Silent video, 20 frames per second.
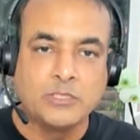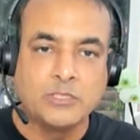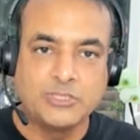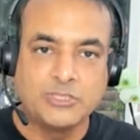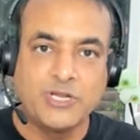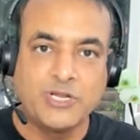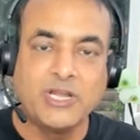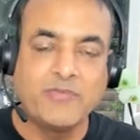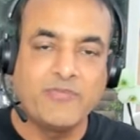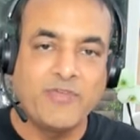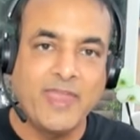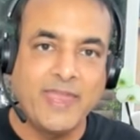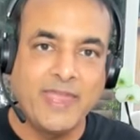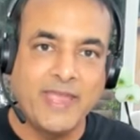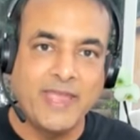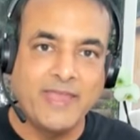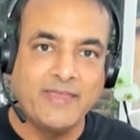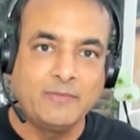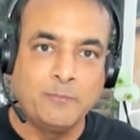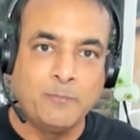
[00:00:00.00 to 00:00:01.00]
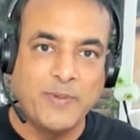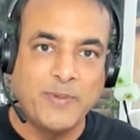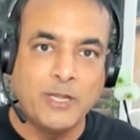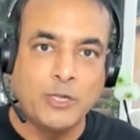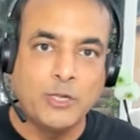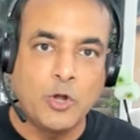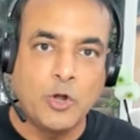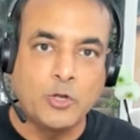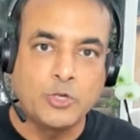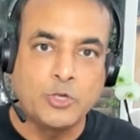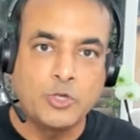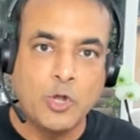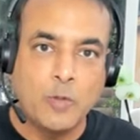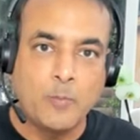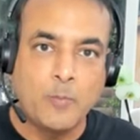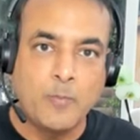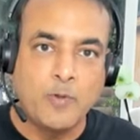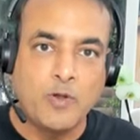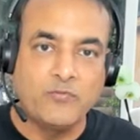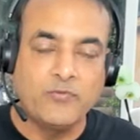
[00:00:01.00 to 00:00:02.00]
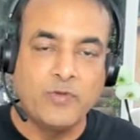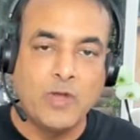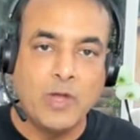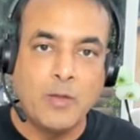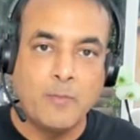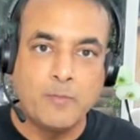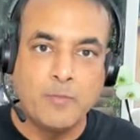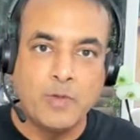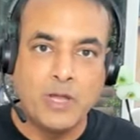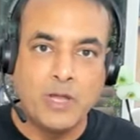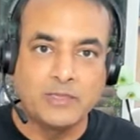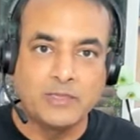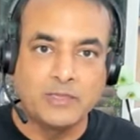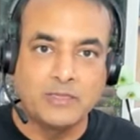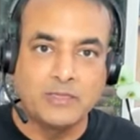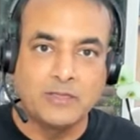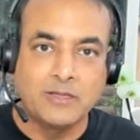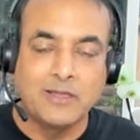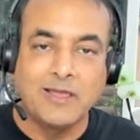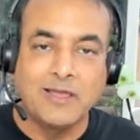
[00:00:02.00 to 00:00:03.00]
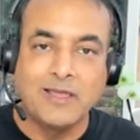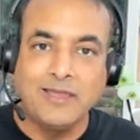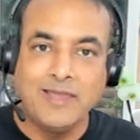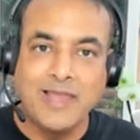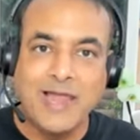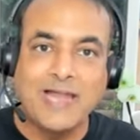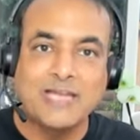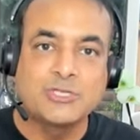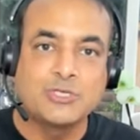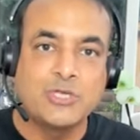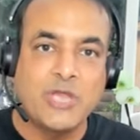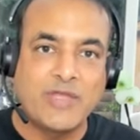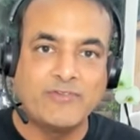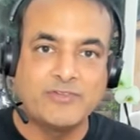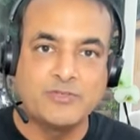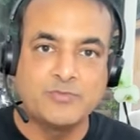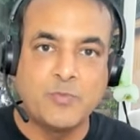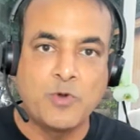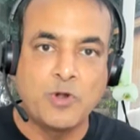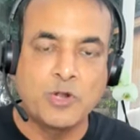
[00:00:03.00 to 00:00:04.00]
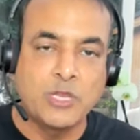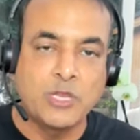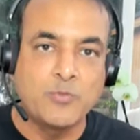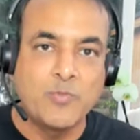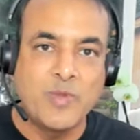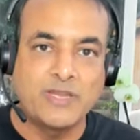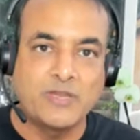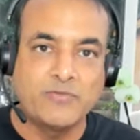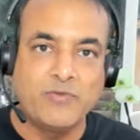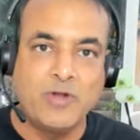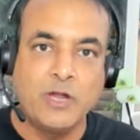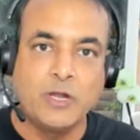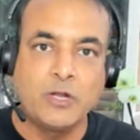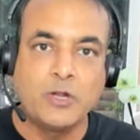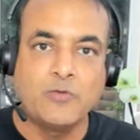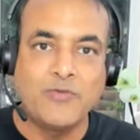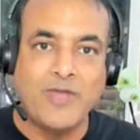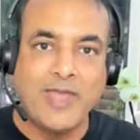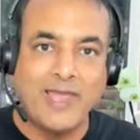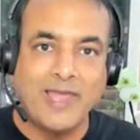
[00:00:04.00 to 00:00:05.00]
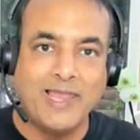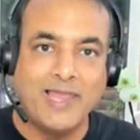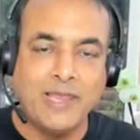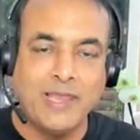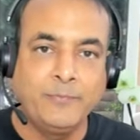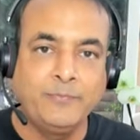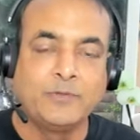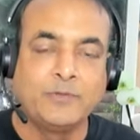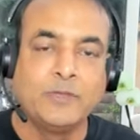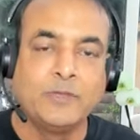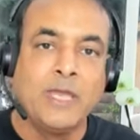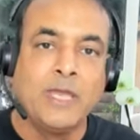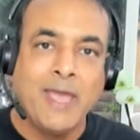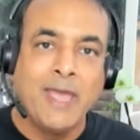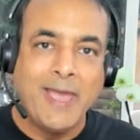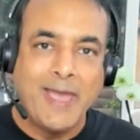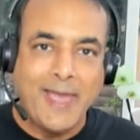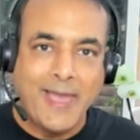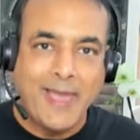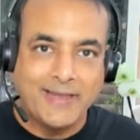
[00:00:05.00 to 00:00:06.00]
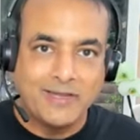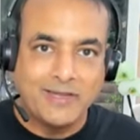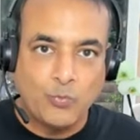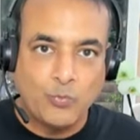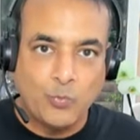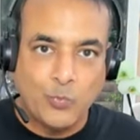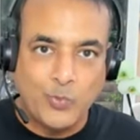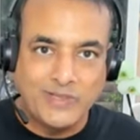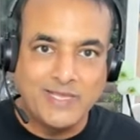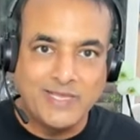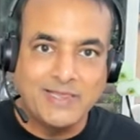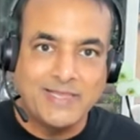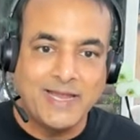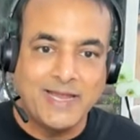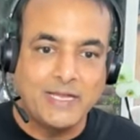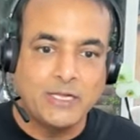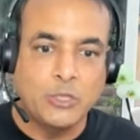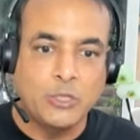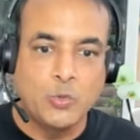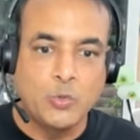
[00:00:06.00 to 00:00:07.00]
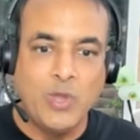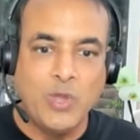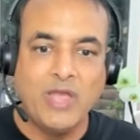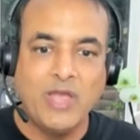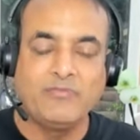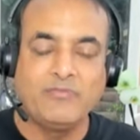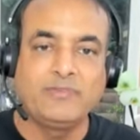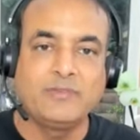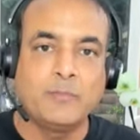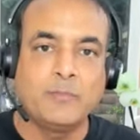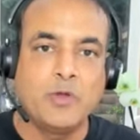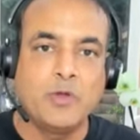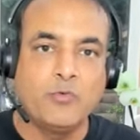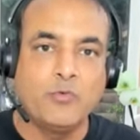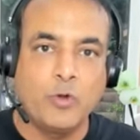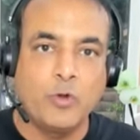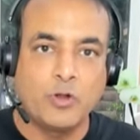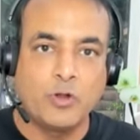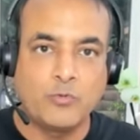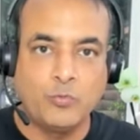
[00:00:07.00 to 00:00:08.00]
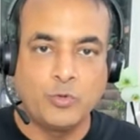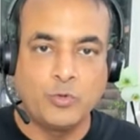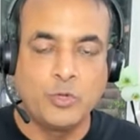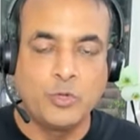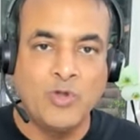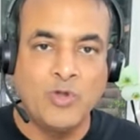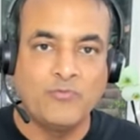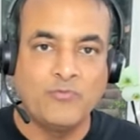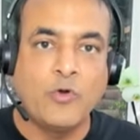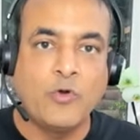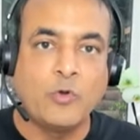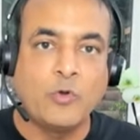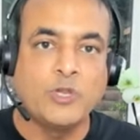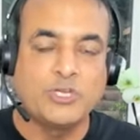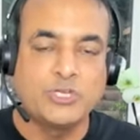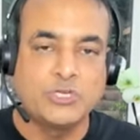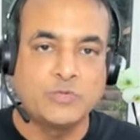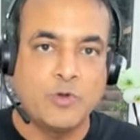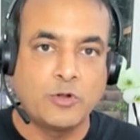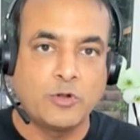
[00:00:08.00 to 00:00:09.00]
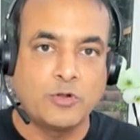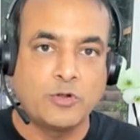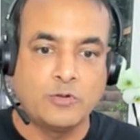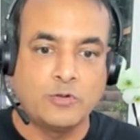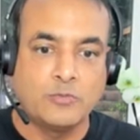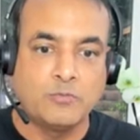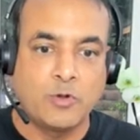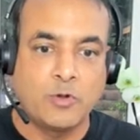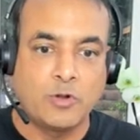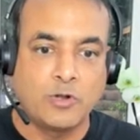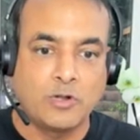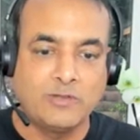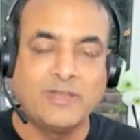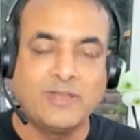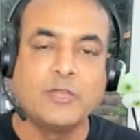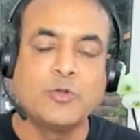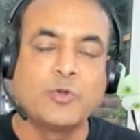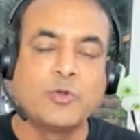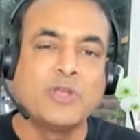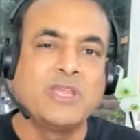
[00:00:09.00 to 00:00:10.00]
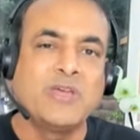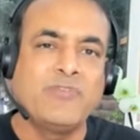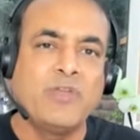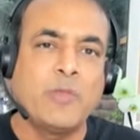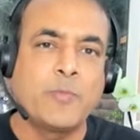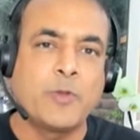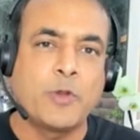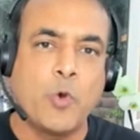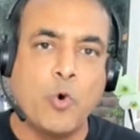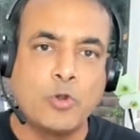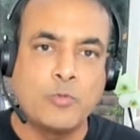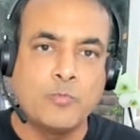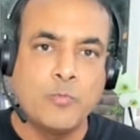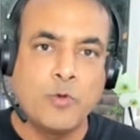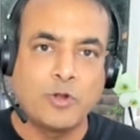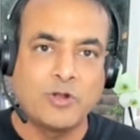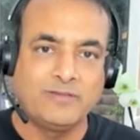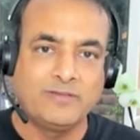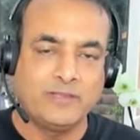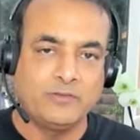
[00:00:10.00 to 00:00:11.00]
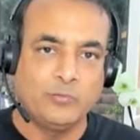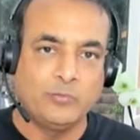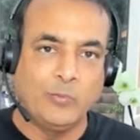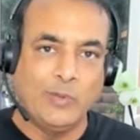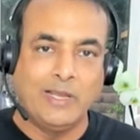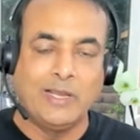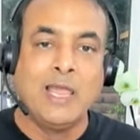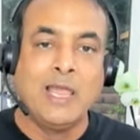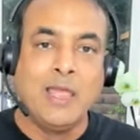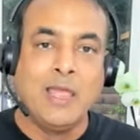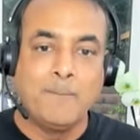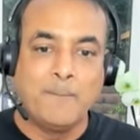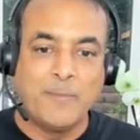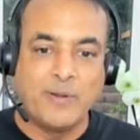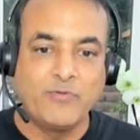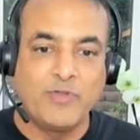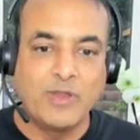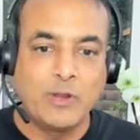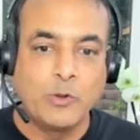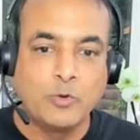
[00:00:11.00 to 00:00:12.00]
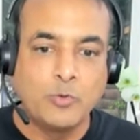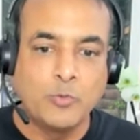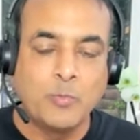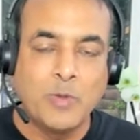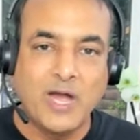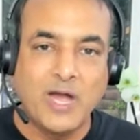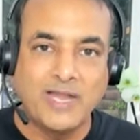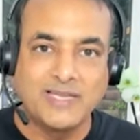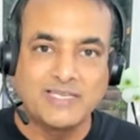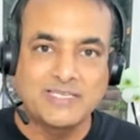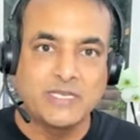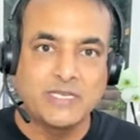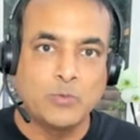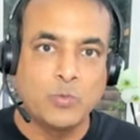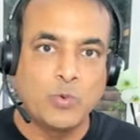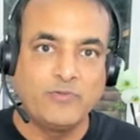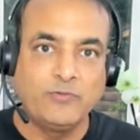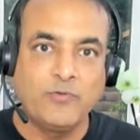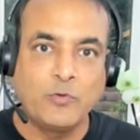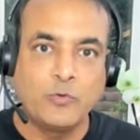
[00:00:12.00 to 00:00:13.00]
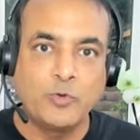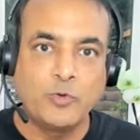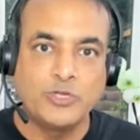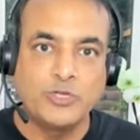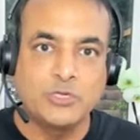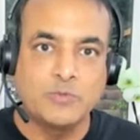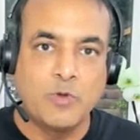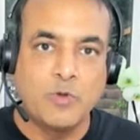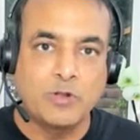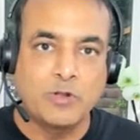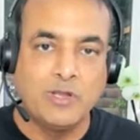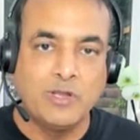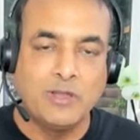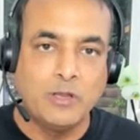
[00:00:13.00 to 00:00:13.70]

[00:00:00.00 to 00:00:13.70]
generative AI is built on top of the large language model. You might have heard of LLMs, and within that you have some or you have foundation models, and you can develop your own models as well. But we are going to understand what is foundation model